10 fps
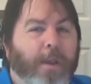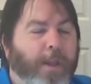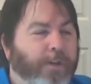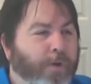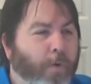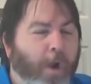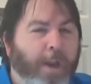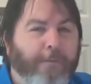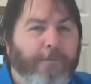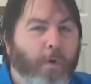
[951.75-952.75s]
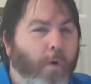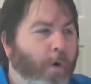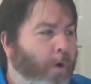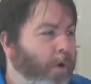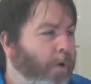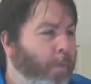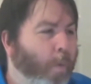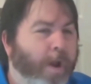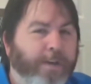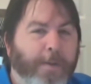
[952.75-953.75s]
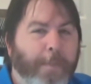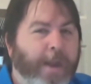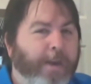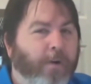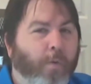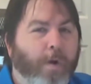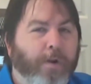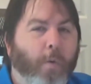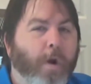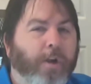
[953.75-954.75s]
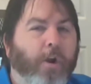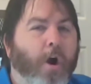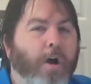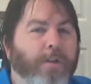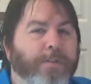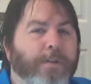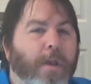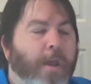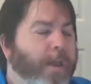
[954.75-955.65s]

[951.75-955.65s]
It's great for one-to-many or one-to-one calls.